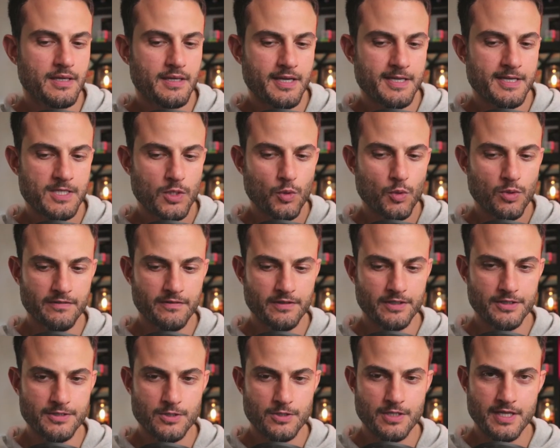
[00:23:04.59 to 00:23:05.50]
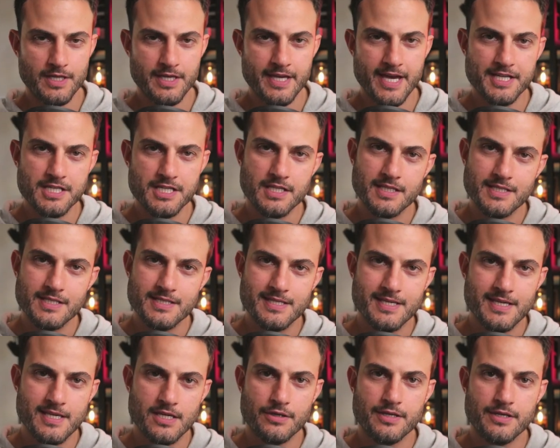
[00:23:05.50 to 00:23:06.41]
is equivalent to the Yashica
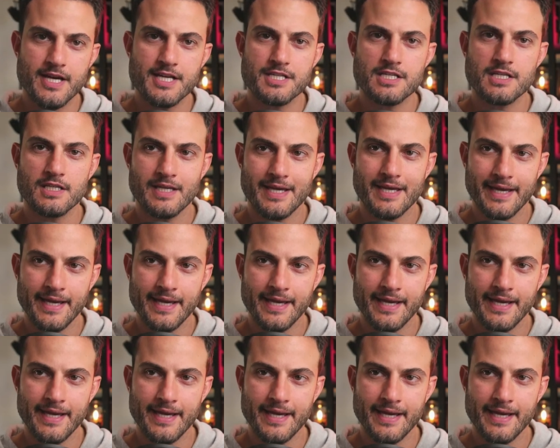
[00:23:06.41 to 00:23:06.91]
D or Yashica